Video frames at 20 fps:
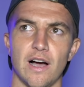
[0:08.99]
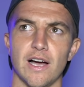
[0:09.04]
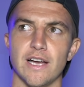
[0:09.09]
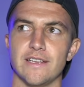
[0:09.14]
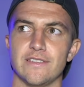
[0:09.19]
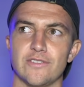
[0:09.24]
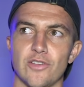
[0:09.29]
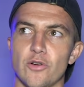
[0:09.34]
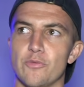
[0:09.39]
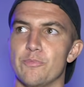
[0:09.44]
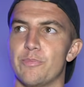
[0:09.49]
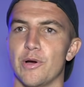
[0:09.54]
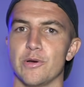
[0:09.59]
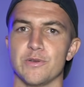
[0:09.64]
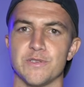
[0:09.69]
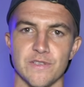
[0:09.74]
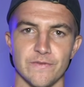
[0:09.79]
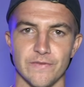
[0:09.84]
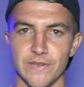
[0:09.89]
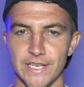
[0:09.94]
I don't
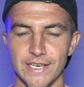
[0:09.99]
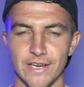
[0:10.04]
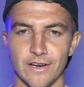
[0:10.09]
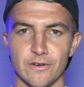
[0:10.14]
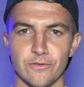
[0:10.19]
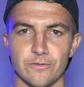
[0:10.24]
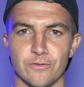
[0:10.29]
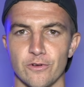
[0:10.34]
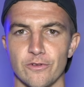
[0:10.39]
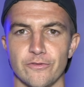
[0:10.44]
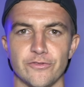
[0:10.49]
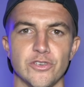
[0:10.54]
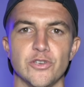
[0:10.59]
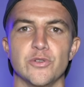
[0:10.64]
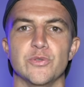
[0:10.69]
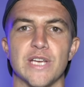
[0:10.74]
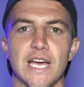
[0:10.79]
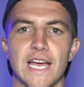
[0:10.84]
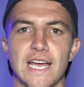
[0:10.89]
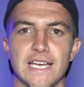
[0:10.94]
post the video for a
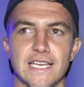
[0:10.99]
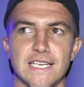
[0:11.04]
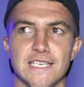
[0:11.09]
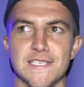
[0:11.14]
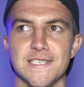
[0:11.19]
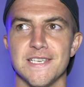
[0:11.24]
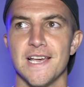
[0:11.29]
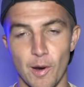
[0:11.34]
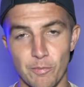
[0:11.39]
few days.